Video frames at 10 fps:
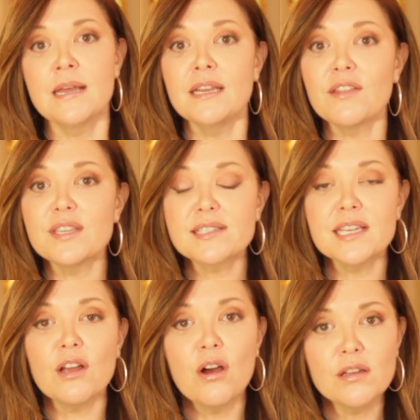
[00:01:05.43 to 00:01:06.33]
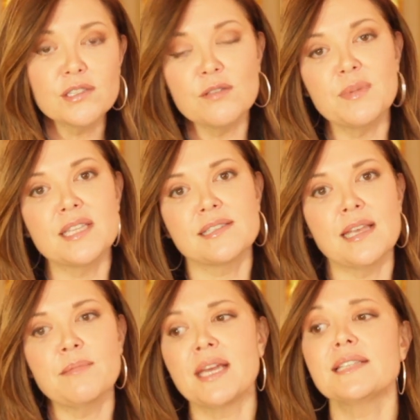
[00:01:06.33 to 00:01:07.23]
Now, this can also be the
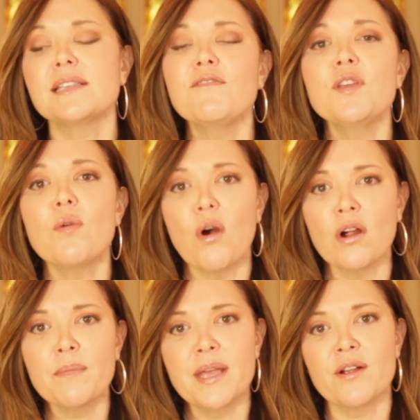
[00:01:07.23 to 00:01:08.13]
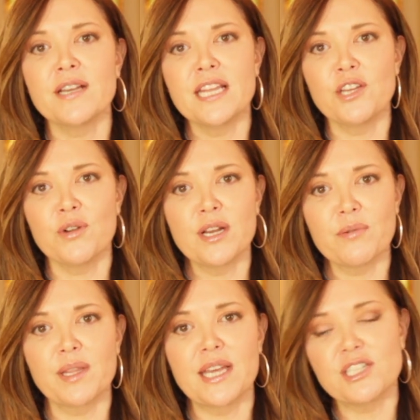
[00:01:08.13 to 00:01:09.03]
same case if you are married and you're in a
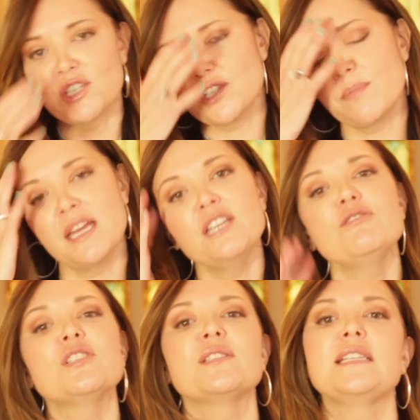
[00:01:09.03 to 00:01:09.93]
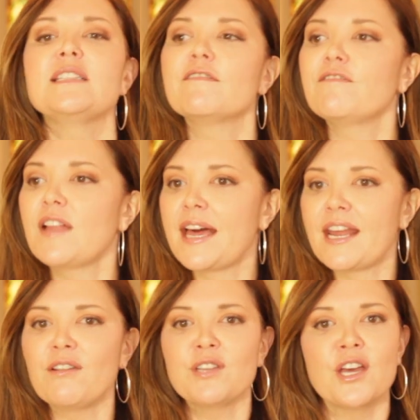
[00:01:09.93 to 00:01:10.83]
relationship and you just need to flat
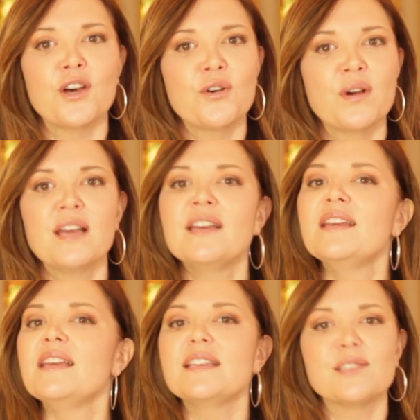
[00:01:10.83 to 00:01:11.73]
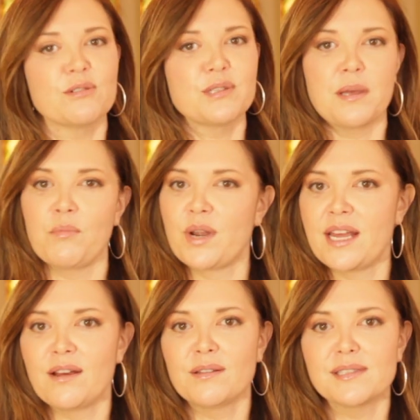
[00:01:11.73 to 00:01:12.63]
out know, is there someone
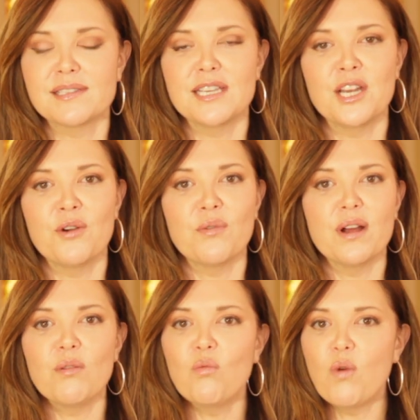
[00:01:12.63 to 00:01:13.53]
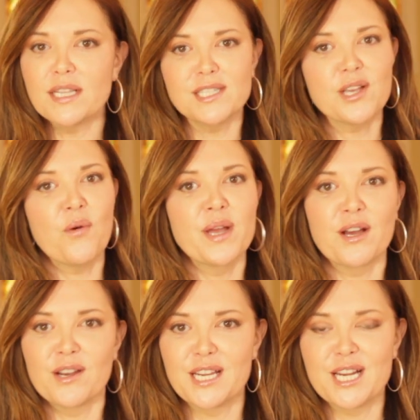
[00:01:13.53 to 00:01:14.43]
else? You know, what's going
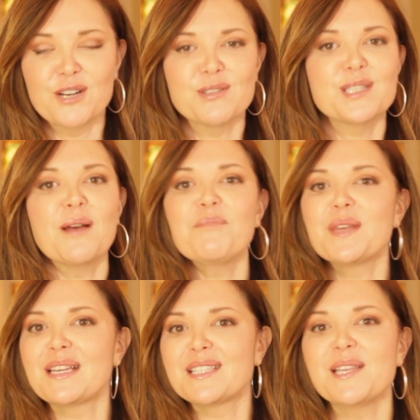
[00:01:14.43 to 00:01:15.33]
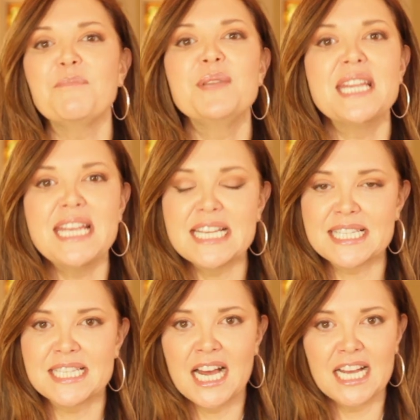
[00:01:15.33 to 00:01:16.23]
on here? Something, some need
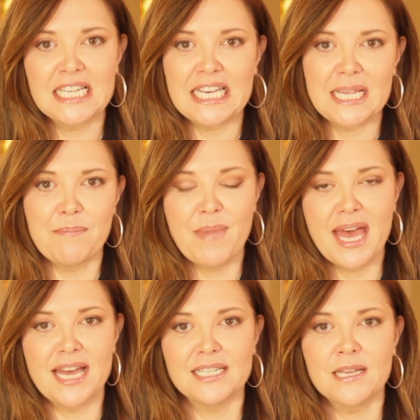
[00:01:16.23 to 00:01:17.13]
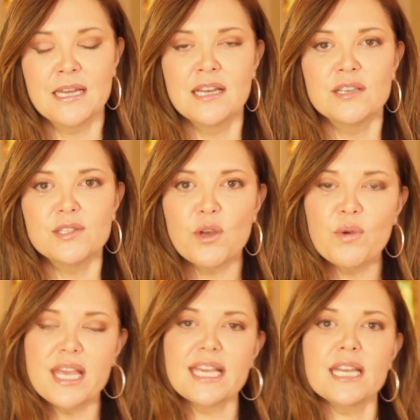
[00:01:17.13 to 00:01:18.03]
is not getting met. So
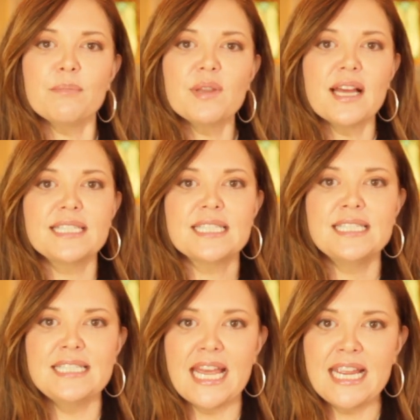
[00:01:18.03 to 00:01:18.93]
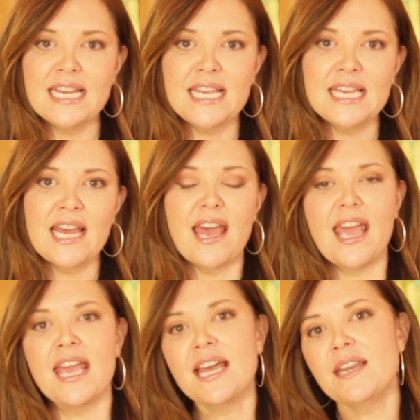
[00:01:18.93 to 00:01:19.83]
it can apply to dating
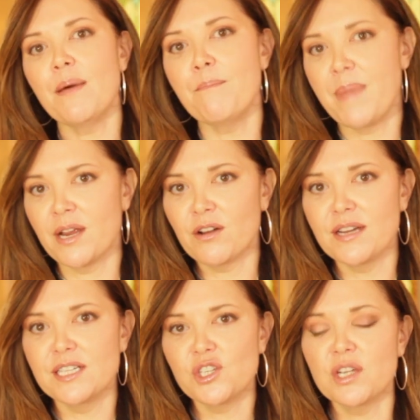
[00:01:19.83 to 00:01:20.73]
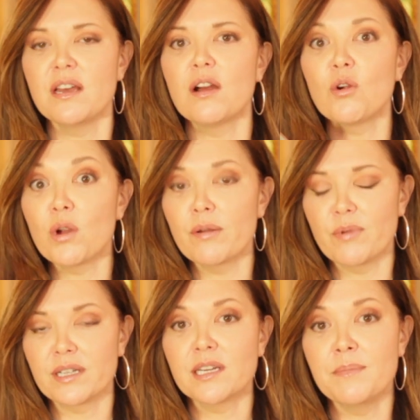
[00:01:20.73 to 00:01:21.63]
and marriage or a
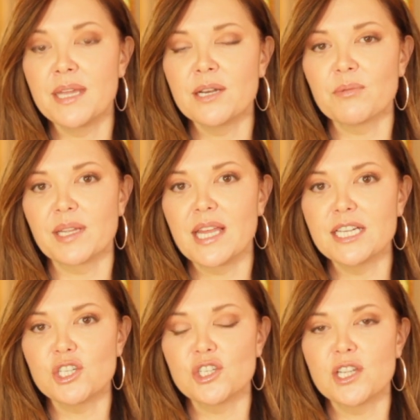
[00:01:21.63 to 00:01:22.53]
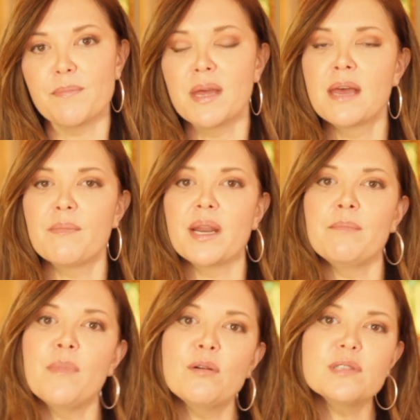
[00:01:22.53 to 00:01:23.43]
committed relationship, but
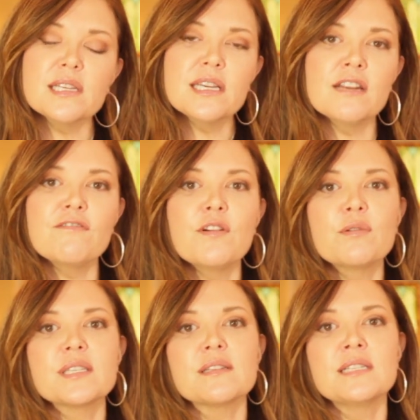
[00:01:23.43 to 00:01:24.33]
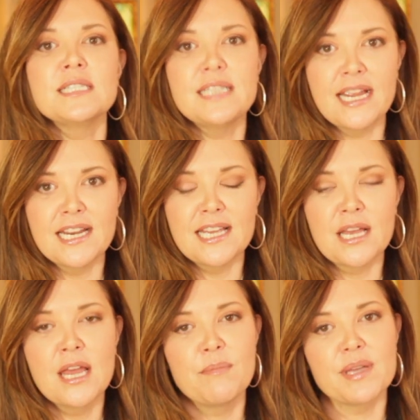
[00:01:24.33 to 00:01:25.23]
I'm mostly going to focus on
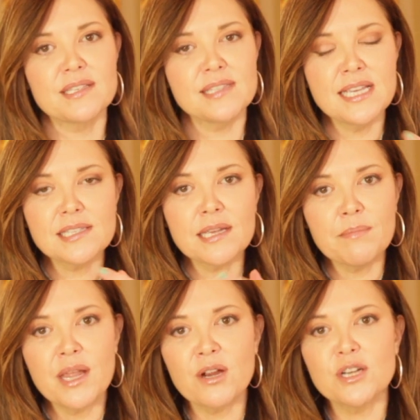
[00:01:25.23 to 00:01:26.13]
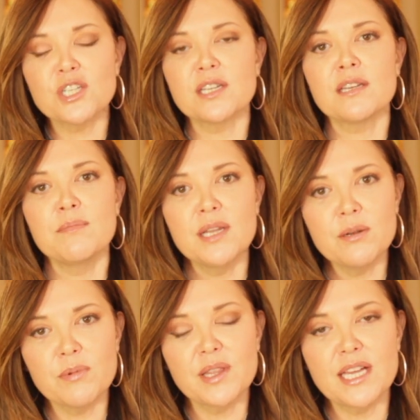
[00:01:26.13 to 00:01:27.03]
dating because things like marriage and
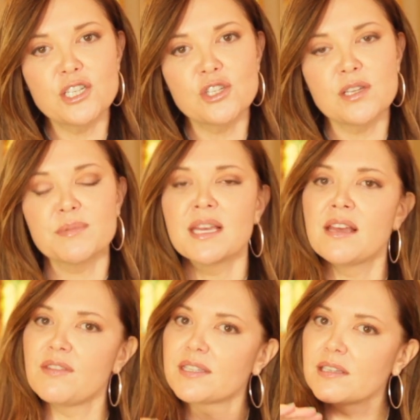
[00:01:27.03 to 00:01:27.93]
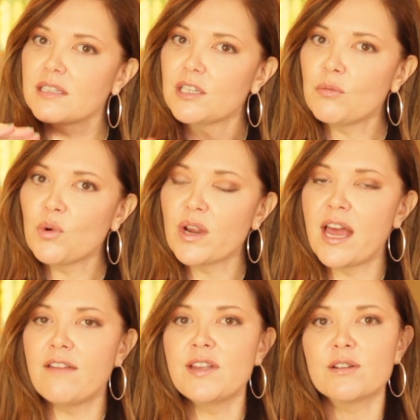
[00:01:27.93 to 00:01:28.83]
committed relationships, that's a little more
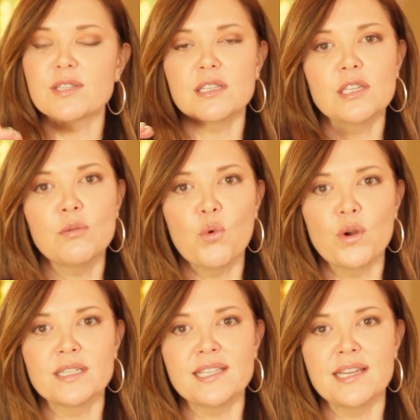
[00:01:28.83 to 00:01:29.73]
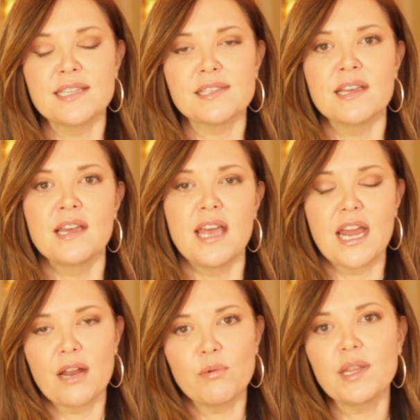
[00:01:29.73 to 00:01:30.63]
heavier, it's a little more intense,
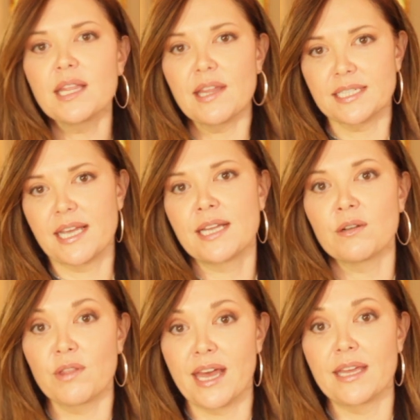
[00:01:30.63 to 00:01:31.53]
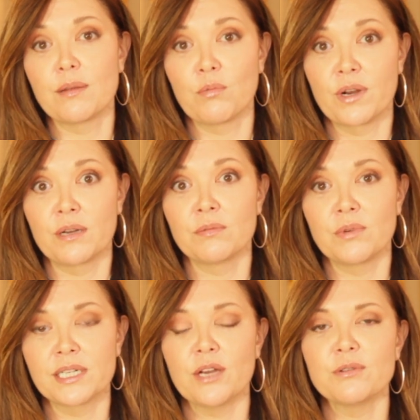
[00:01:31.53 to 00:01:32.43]
and I really like to handle that in
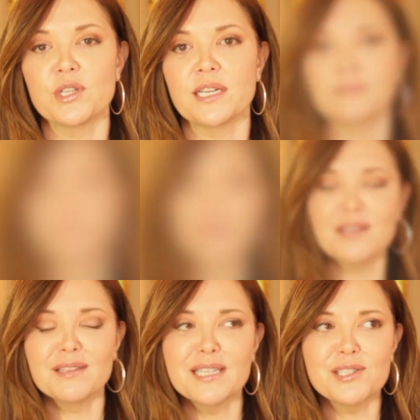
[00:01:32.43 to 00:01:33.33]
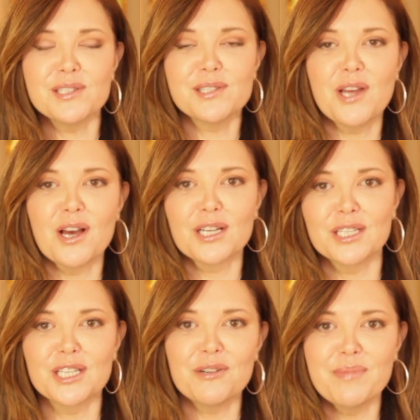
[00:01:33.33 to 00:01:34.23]
one-on-one coaching. So let's just talk a
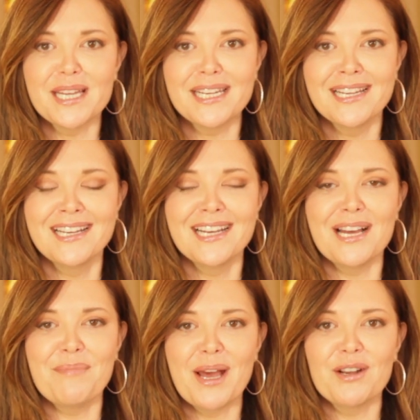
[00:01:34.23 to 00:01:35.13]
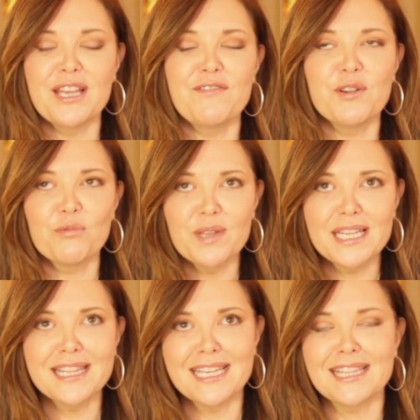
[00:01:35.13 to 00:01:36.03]
little bit about if you
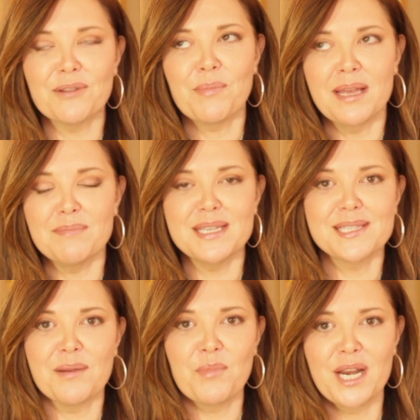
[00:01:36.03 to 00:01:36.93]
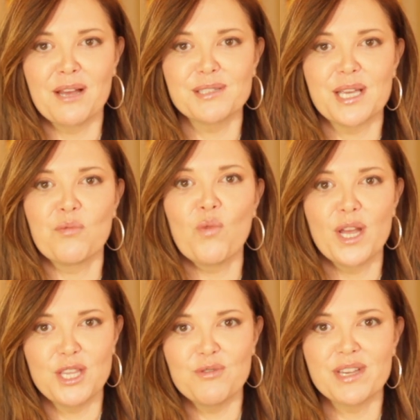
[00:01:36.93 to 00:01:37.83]
really think there might be someone else and
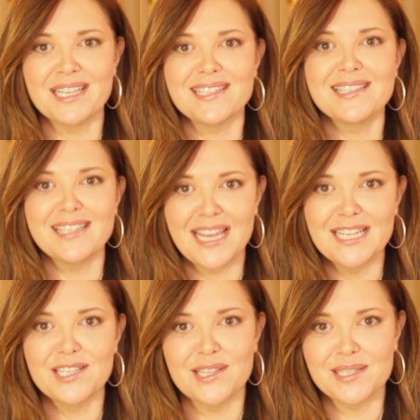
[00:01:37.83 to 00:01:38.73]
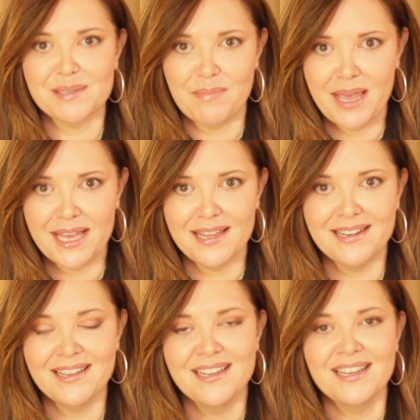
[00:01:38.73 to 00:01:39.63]
what you can say to this man.